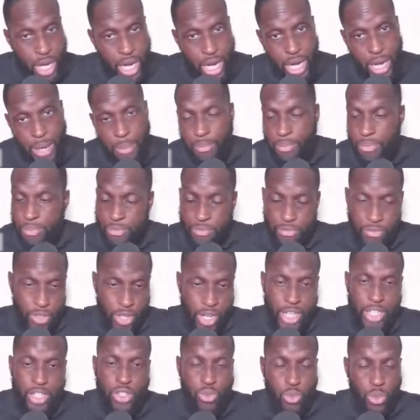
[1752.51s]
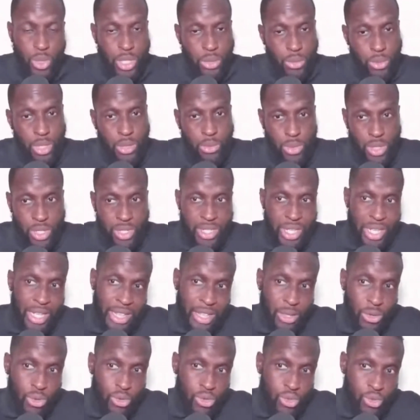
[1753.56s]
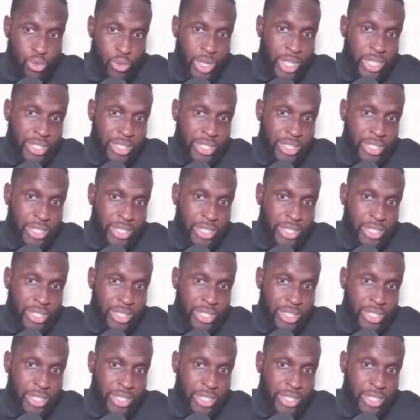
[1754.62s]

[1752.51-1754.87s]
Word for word: Um, for us, we we we say those